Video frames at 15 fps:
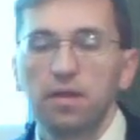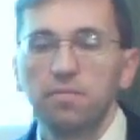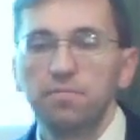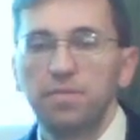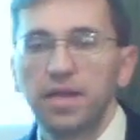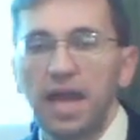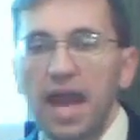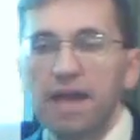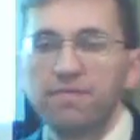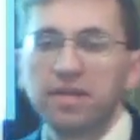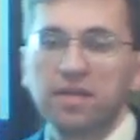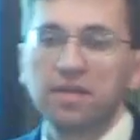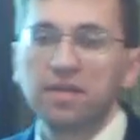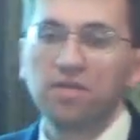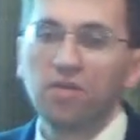But
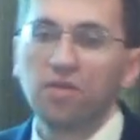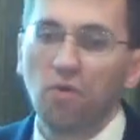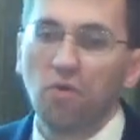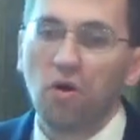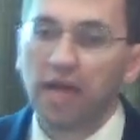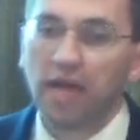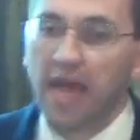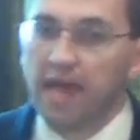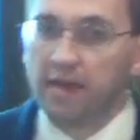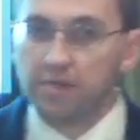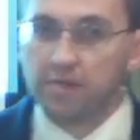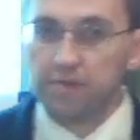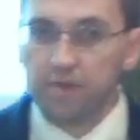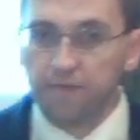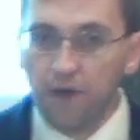having the wrong
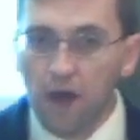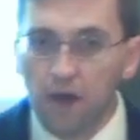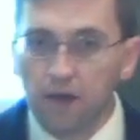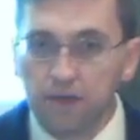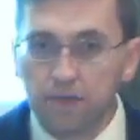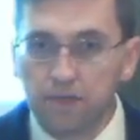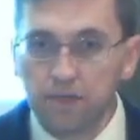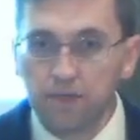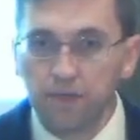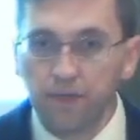attitude of heart